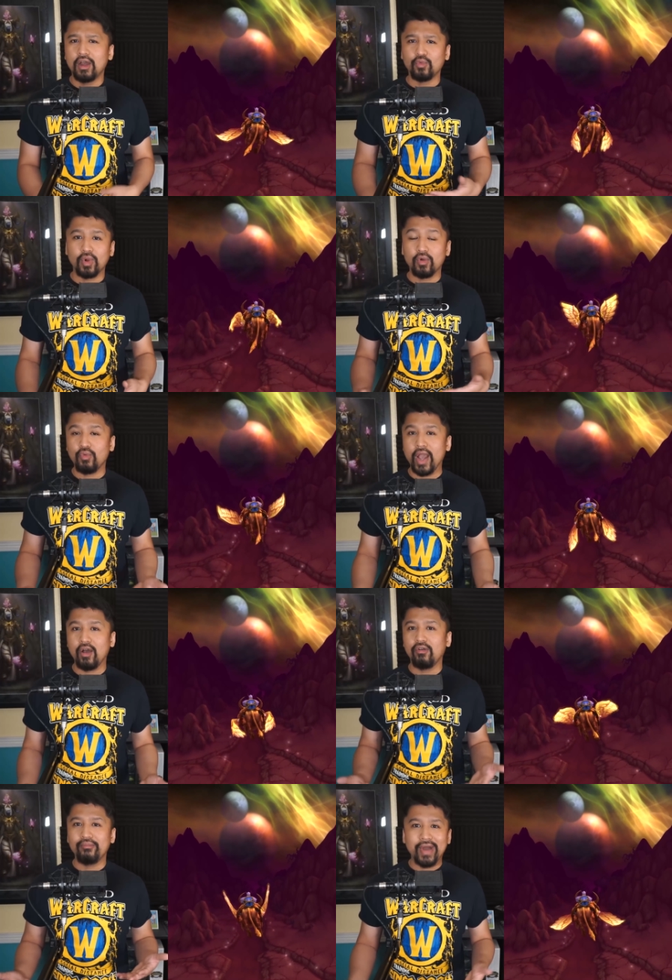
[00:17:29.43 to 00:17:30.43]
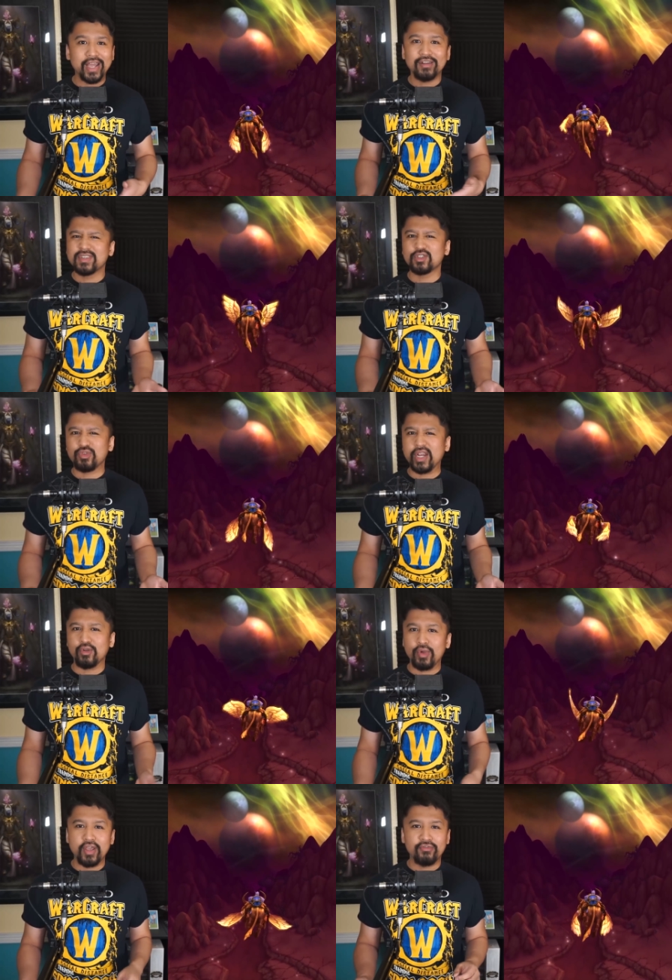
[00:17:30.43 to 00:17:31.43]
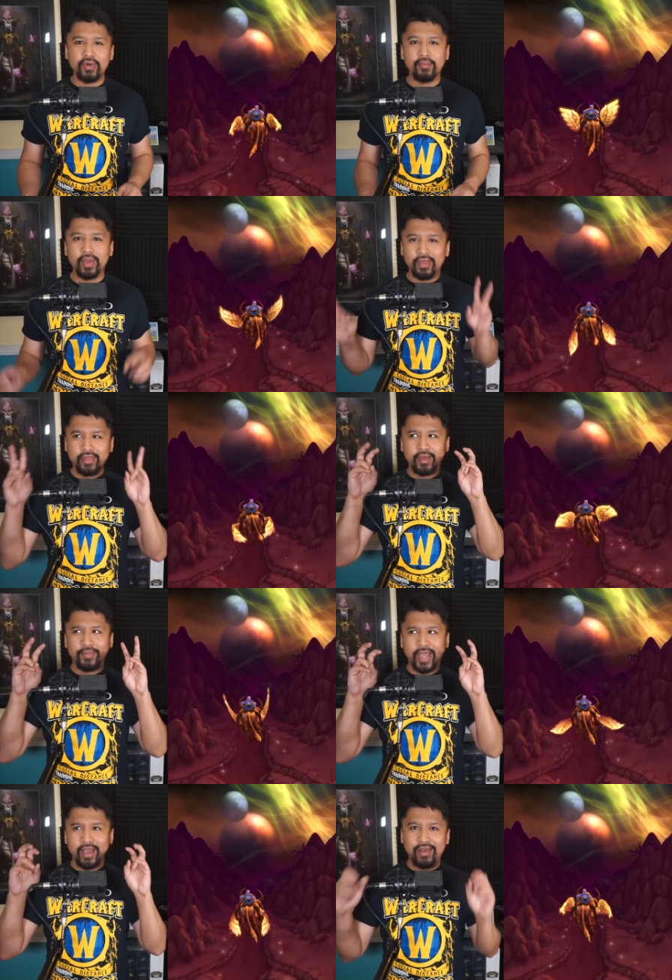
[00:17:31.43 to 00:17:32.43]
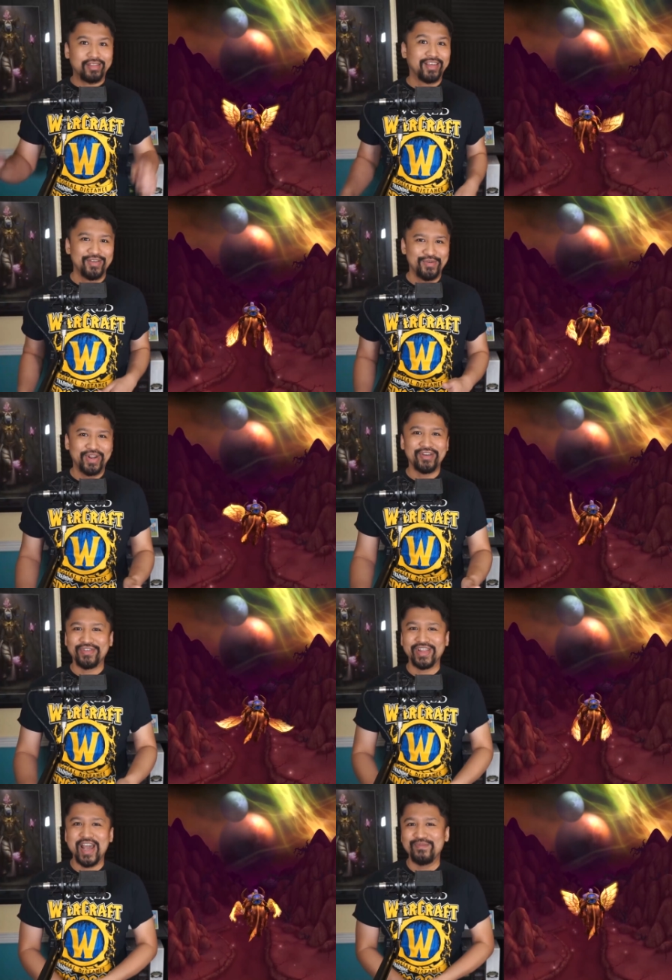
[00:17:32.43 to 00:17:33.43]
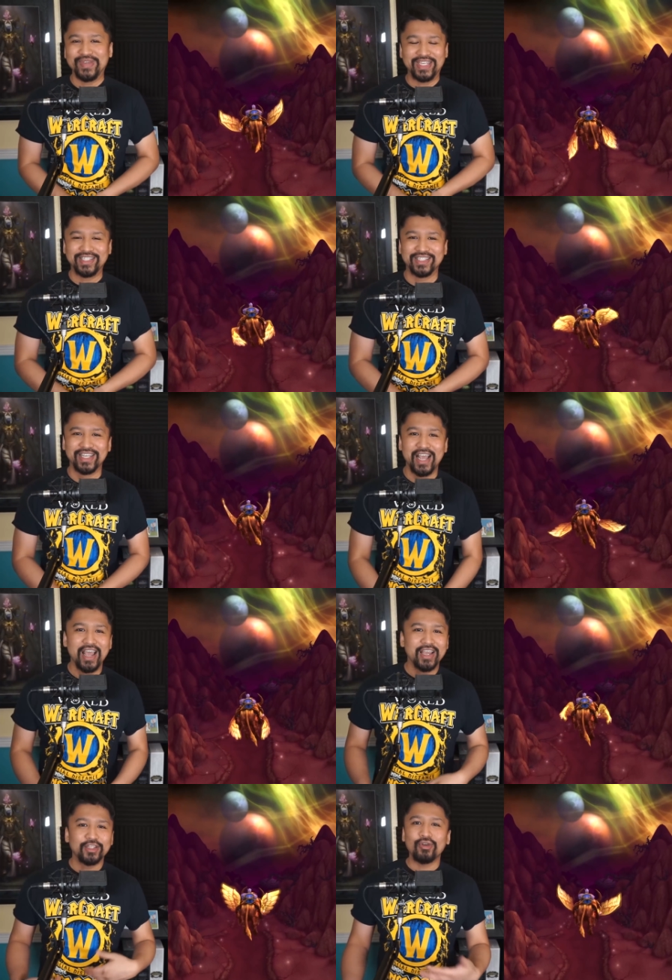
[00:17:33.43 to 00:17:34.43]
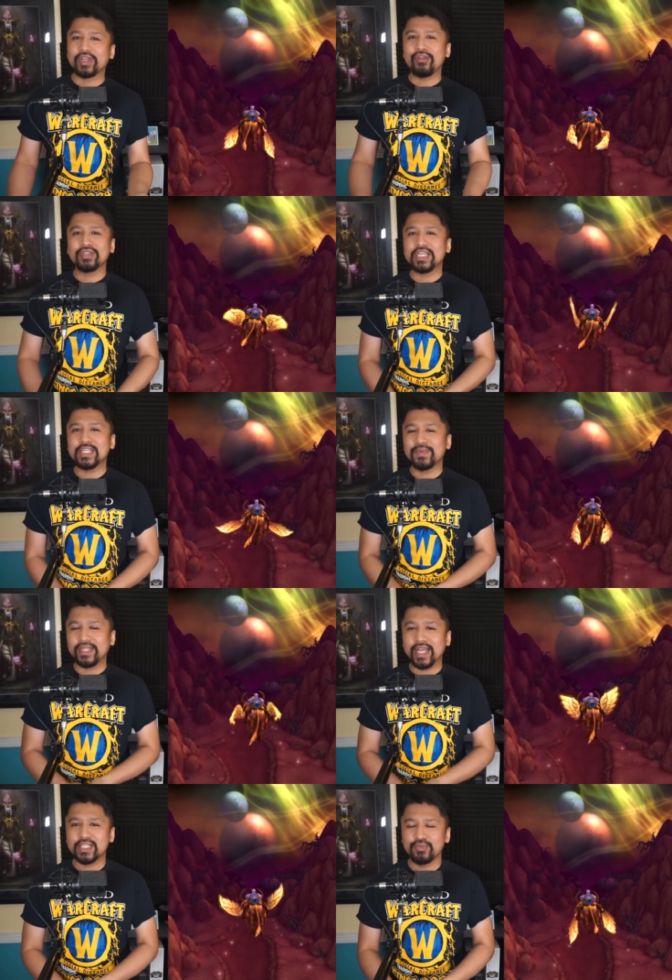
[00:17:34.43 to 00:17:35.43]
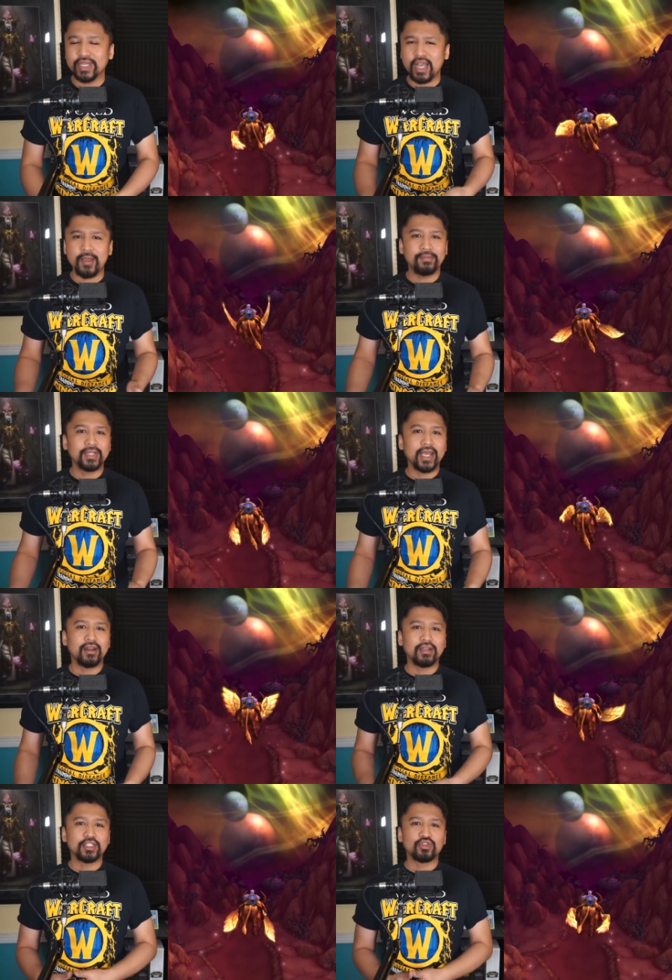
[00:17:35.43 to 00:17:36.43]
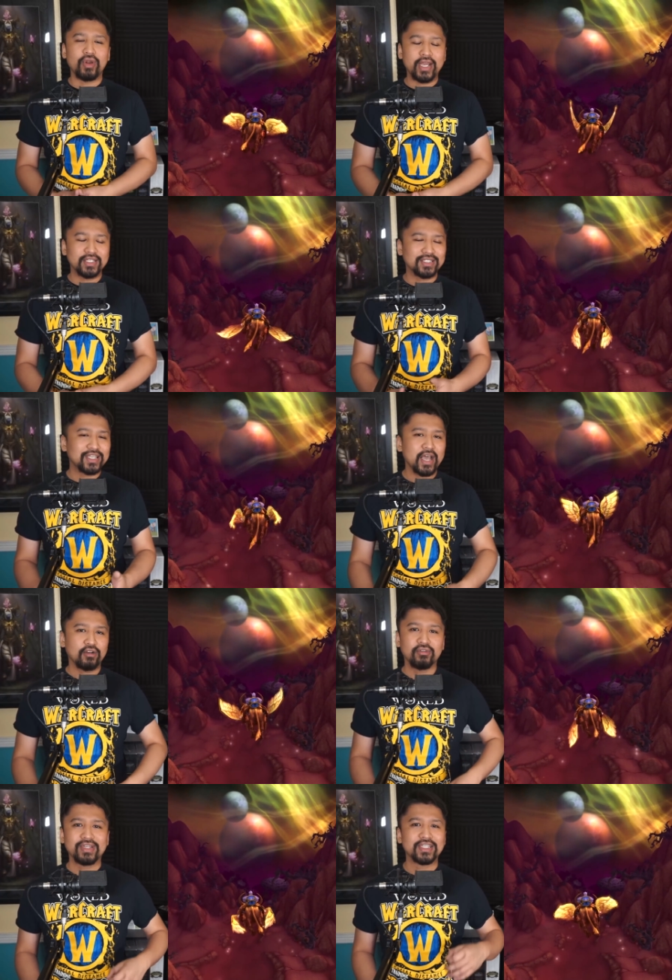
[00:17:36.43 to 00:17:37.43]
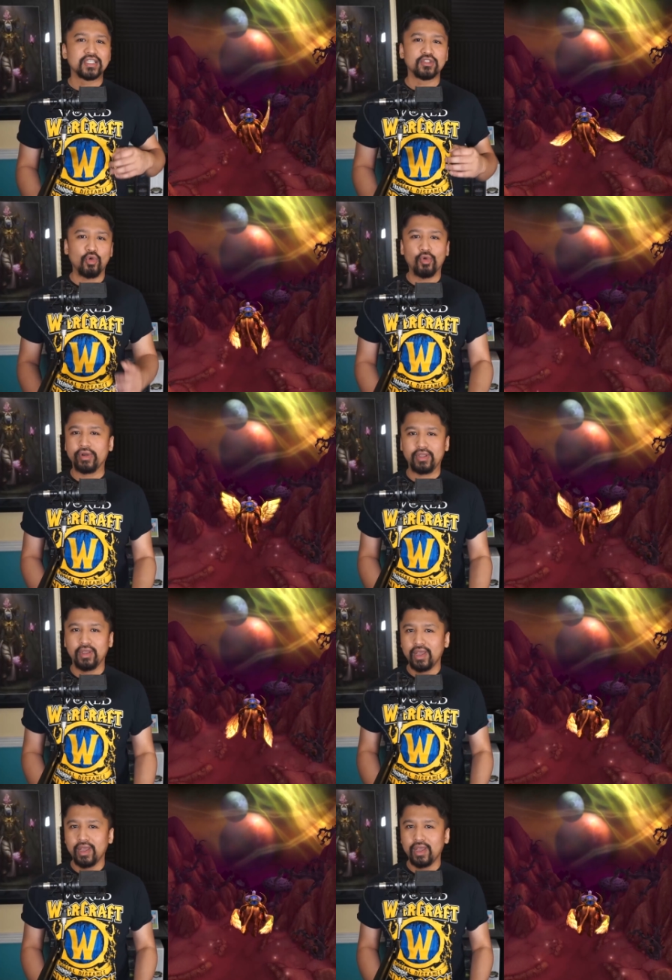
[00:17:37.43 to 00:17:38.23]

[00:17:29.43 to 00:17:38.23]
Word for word: on where WoW might have strayed away from the path, whatever that means. No guarantees, but next week I plan on trying to tackle the story.